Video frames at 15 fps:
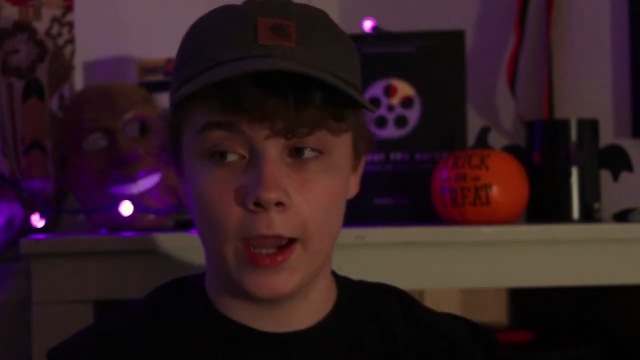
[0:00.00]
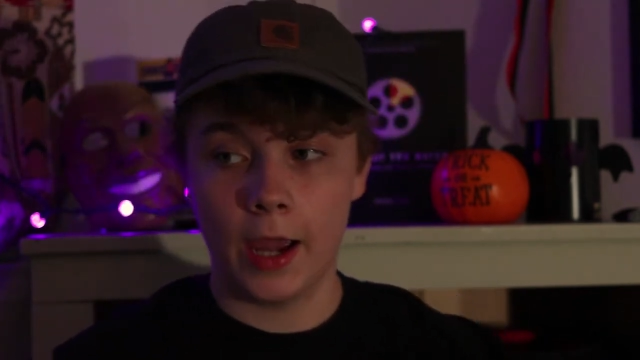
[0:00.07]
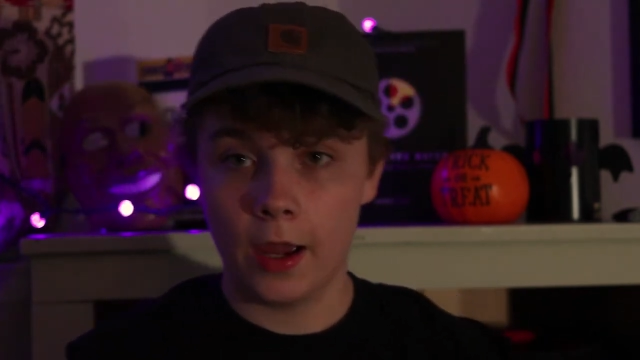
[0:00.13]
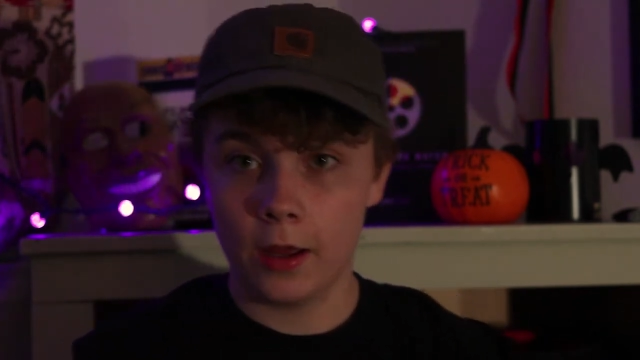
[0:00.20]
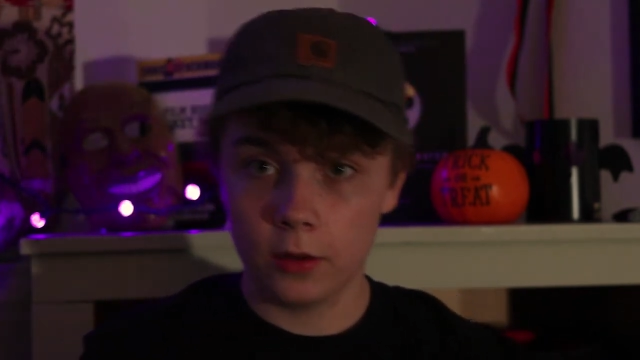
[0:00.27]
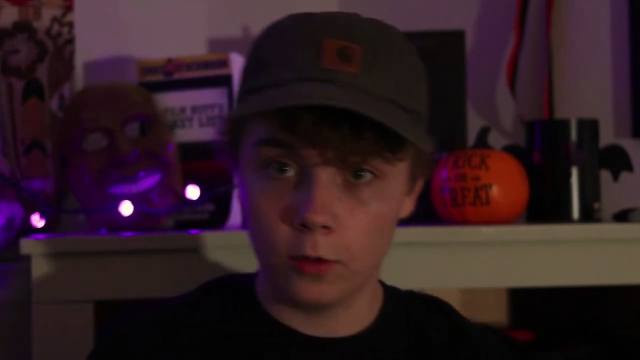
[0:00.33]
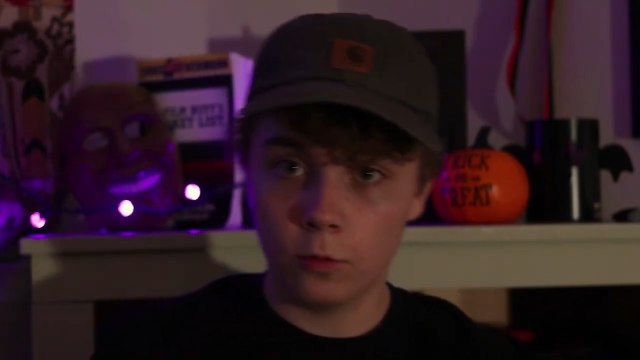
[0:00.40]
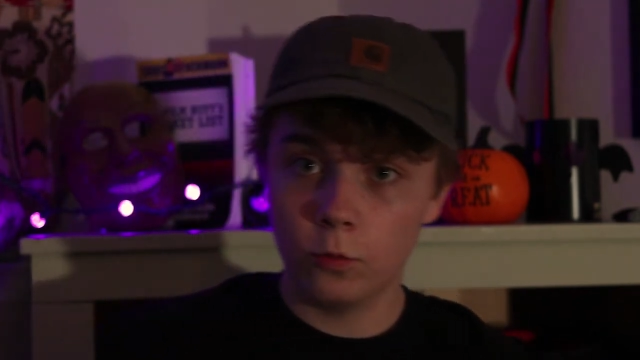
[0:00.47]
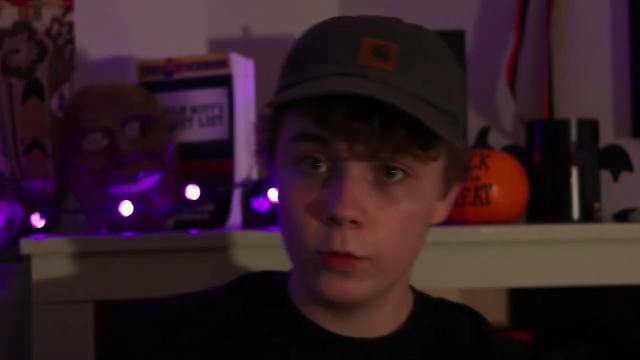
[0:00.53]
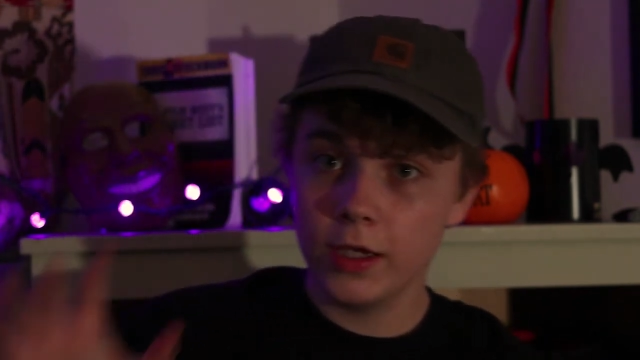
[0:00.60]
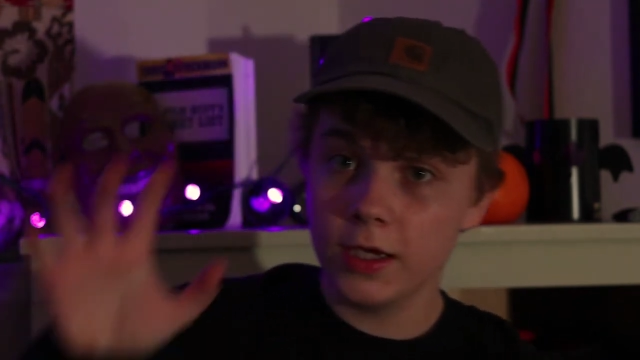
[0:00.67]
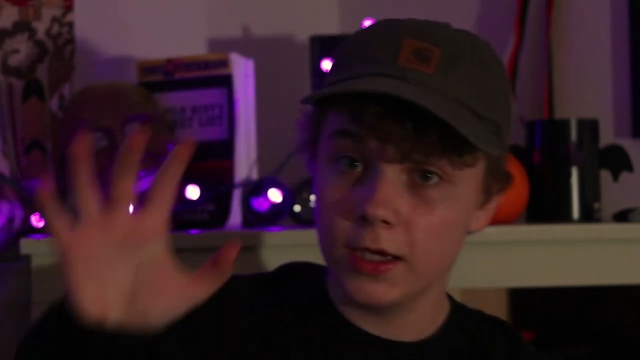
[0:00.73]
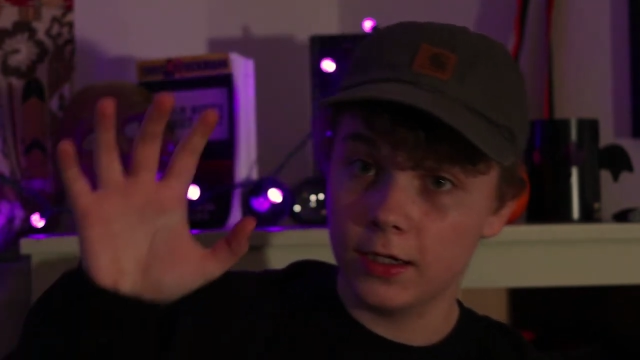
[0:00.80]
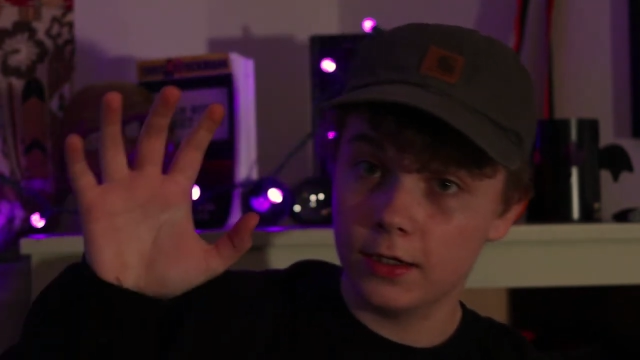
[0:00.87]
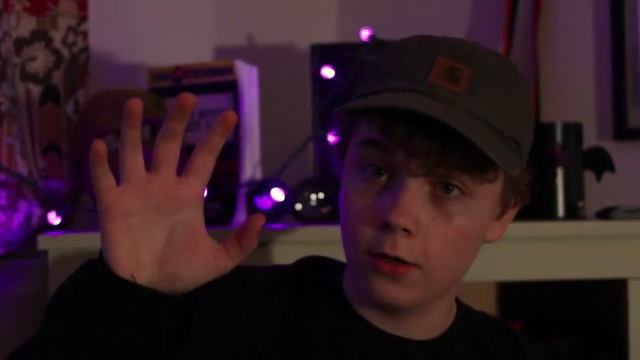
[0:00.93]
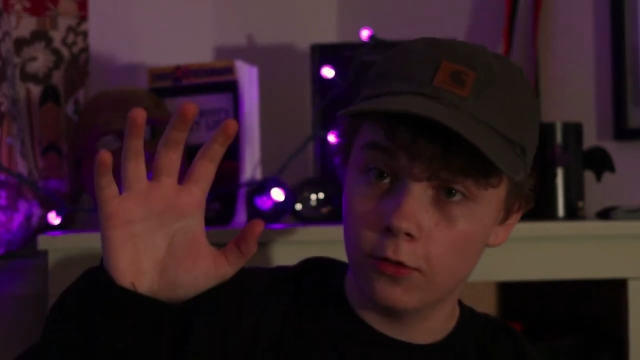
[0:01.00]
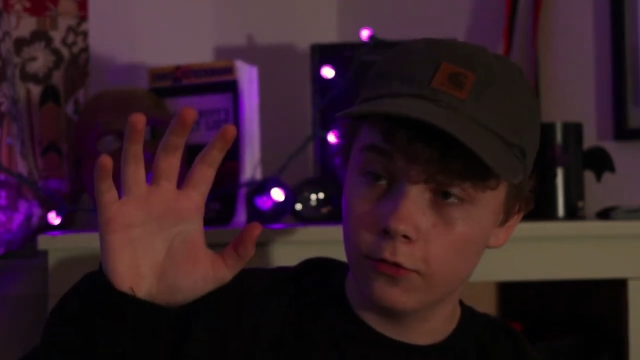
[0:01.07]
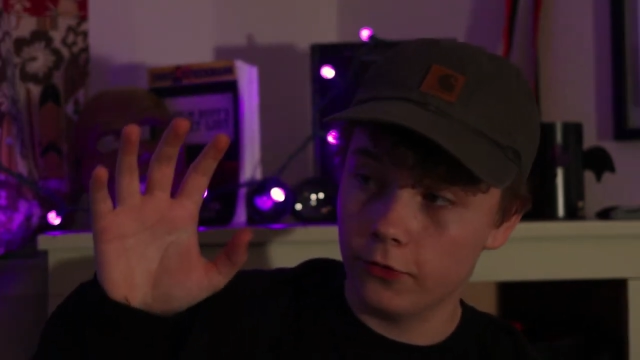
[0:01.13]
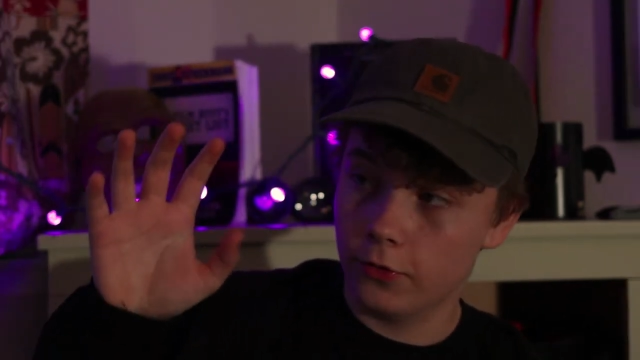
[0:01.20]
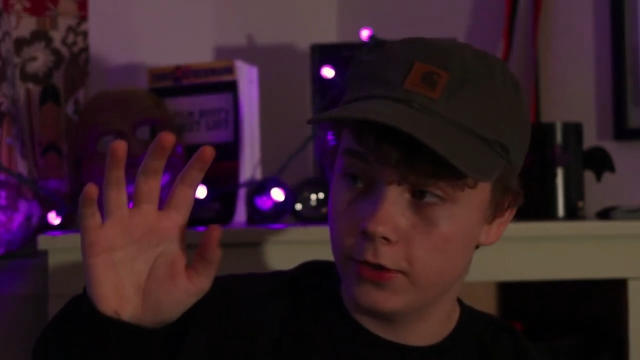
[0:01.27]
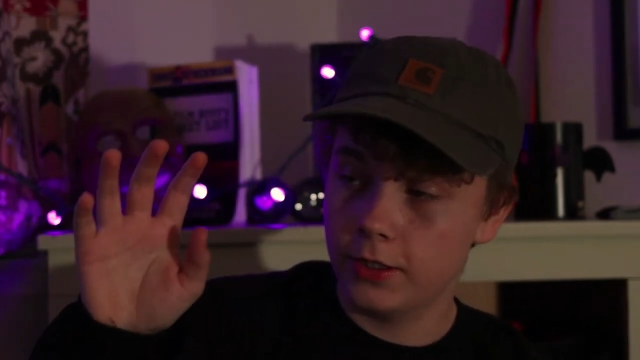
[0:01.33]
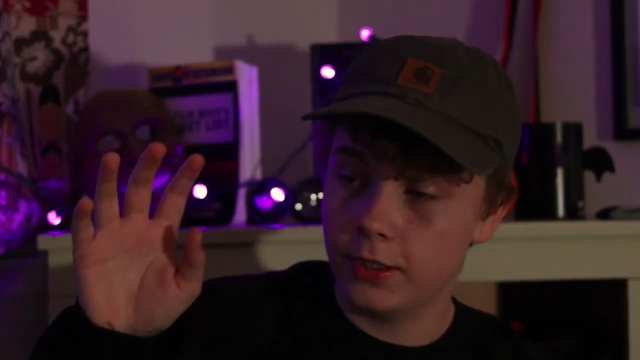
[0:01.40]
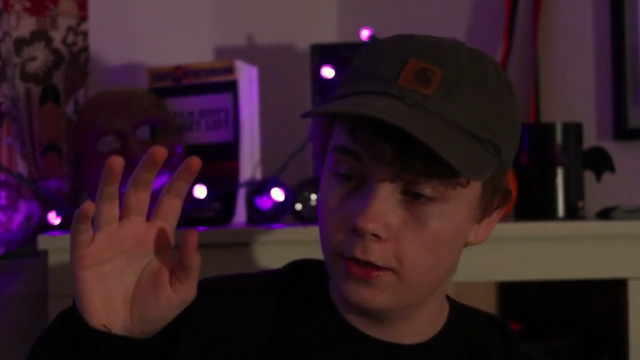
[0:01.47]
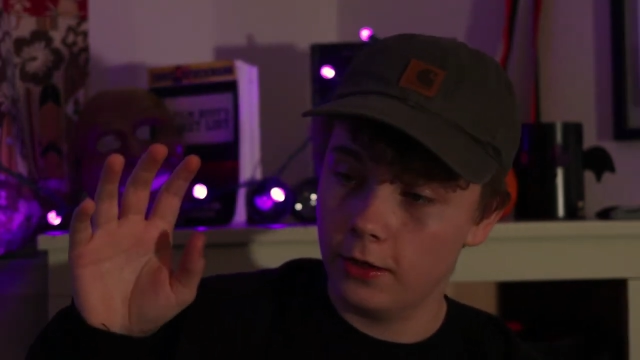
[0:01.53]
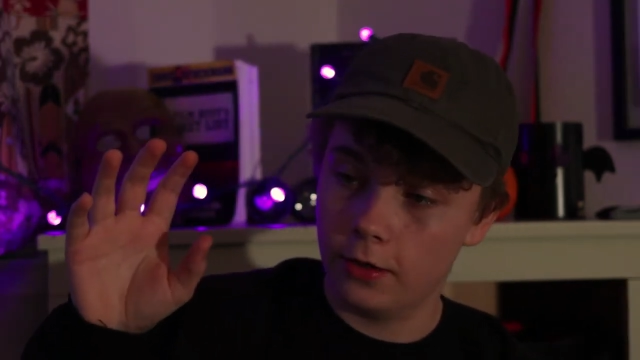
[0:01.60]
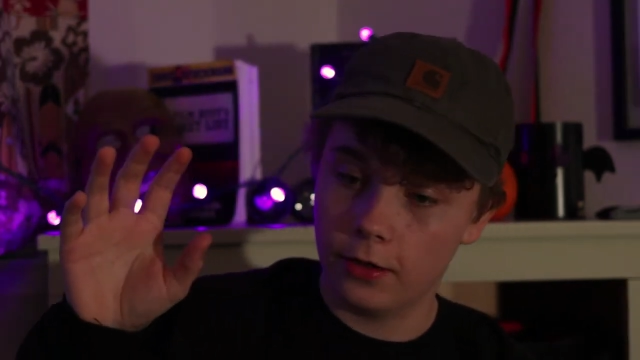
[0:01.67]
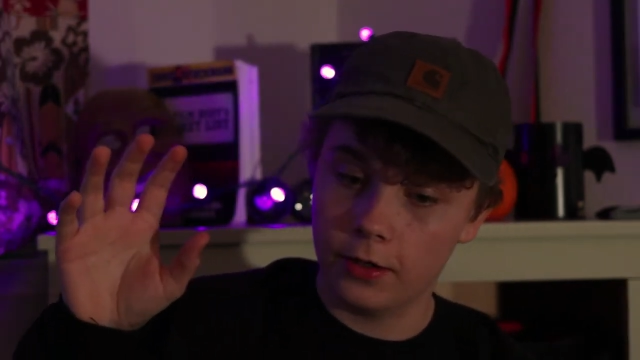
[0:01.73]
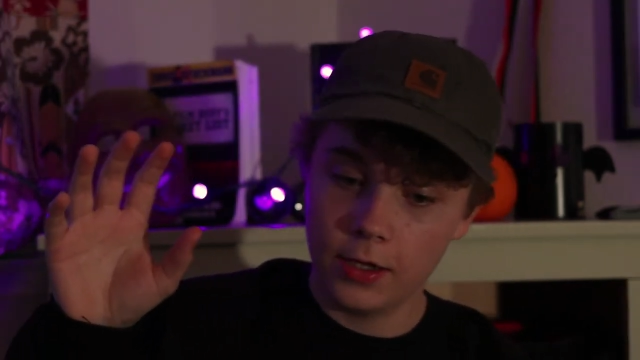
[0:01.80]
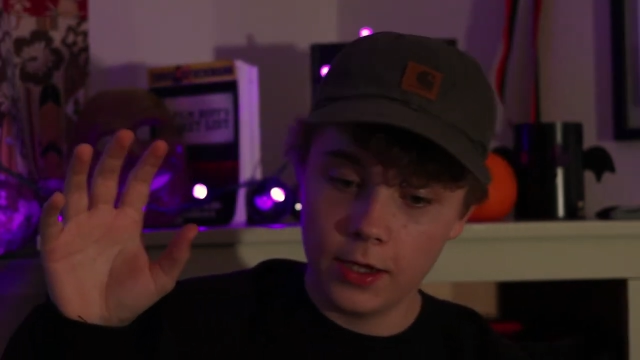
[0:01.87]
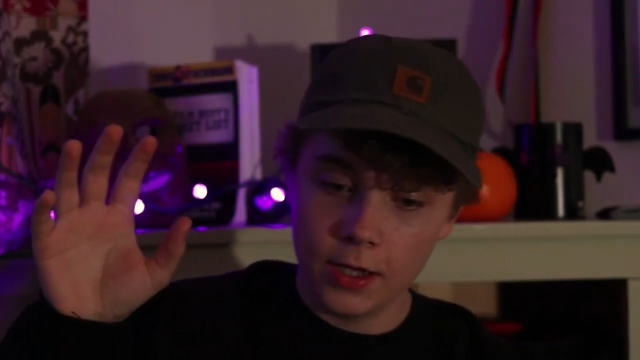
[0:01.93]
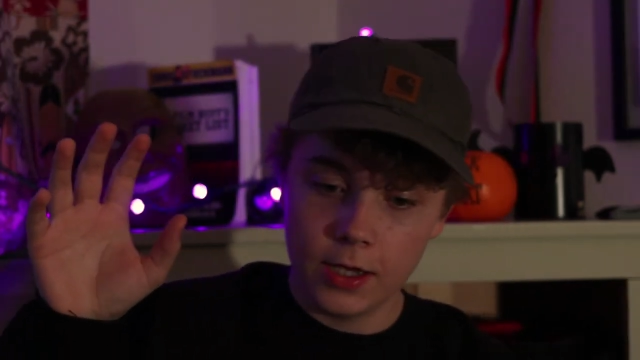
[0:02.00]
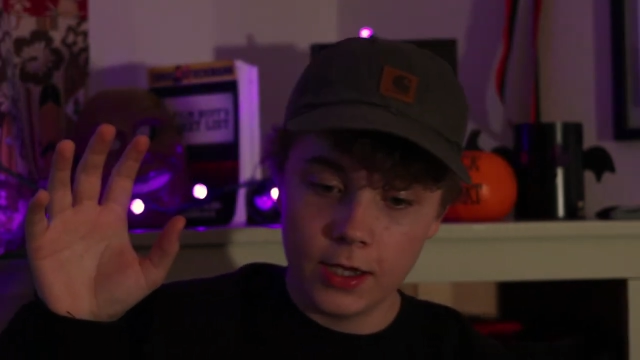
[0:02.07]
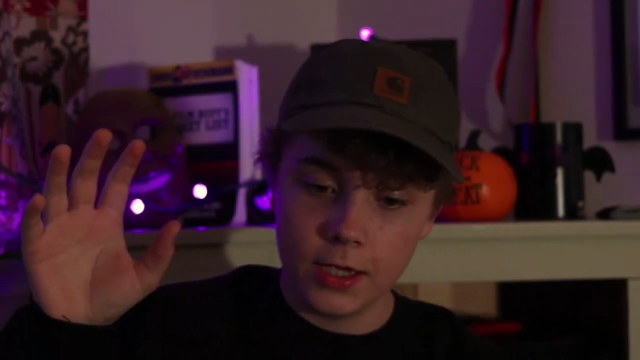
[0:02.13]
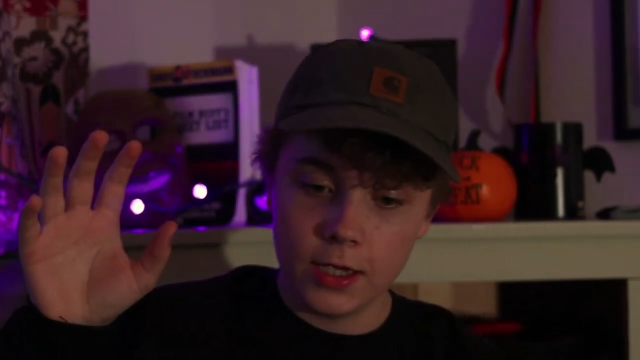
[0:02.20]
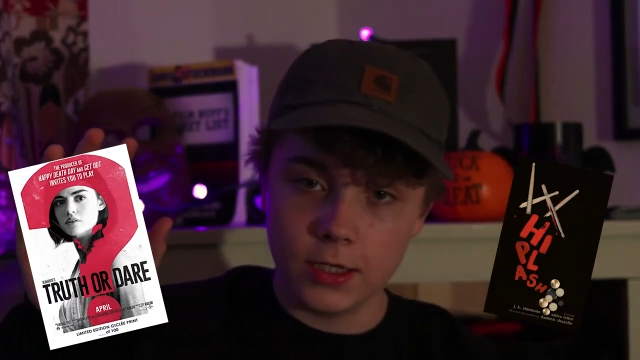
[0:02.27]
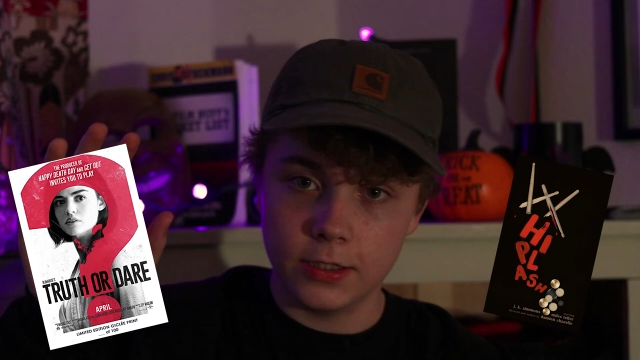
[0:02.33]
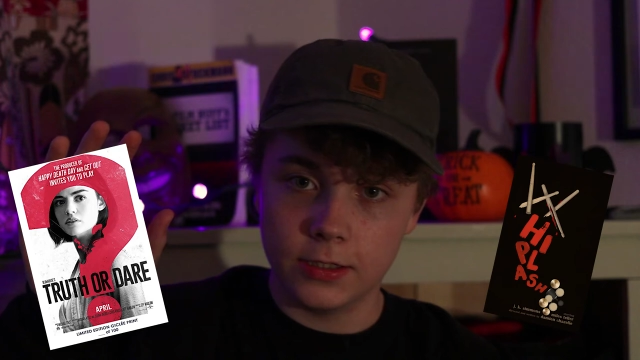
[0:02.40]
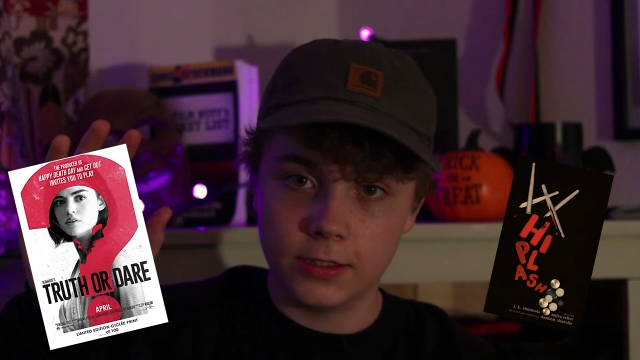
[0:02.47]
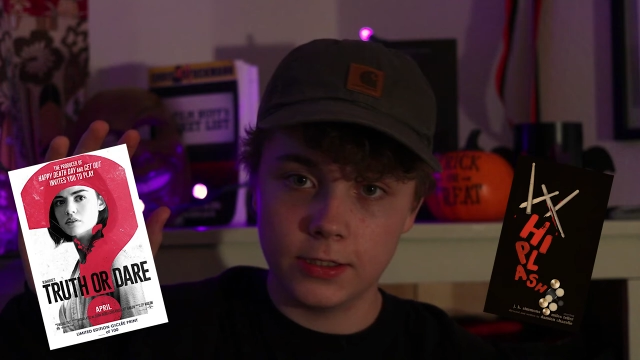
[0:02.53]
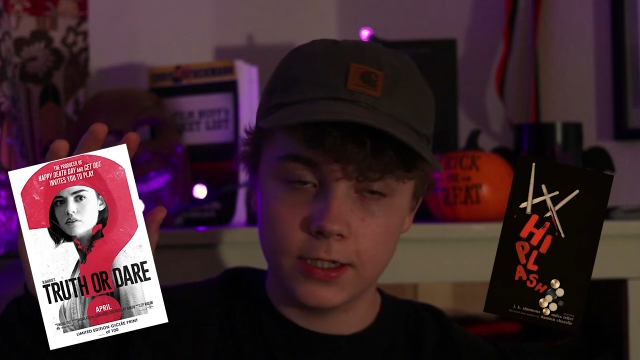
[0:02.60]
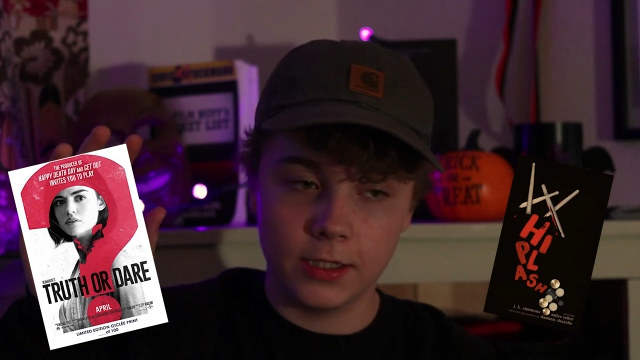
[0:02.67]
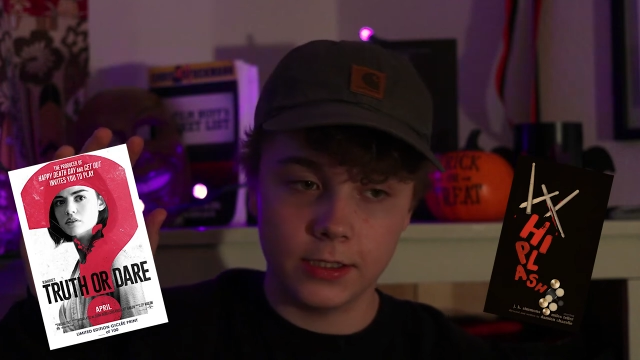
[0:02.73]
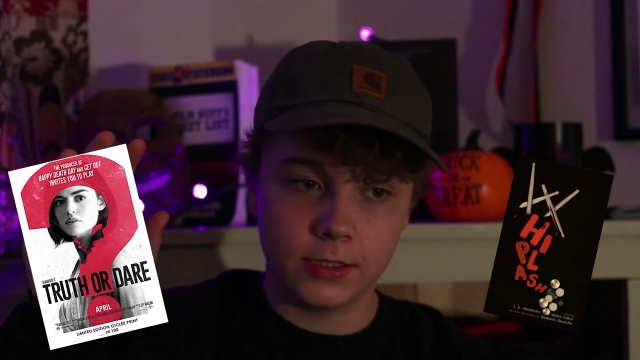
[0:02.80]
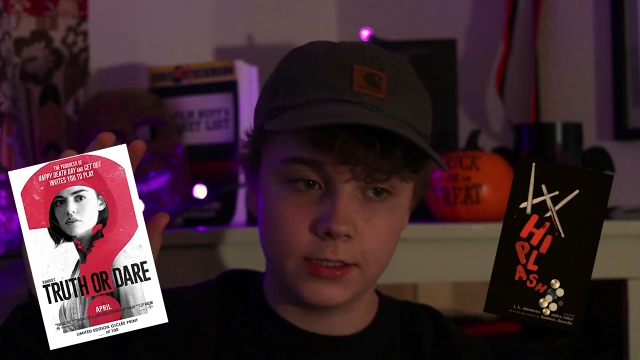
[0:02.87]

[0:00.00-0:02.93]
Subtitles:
Halloween over here is